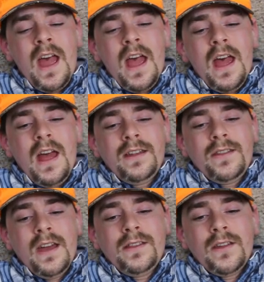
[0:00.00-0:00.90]
And
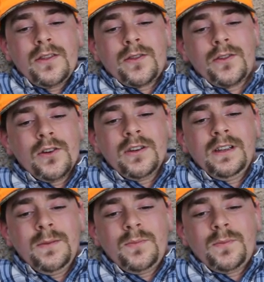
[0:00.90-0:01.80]
then the third
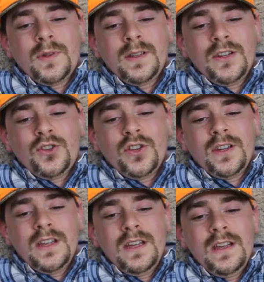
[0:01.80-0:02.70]
lip position
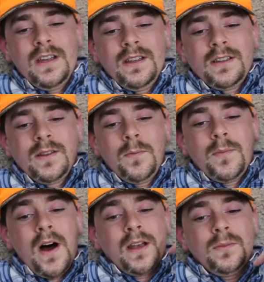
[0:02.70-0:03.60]
is the
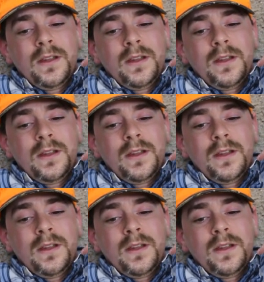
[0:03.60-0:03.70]
bottom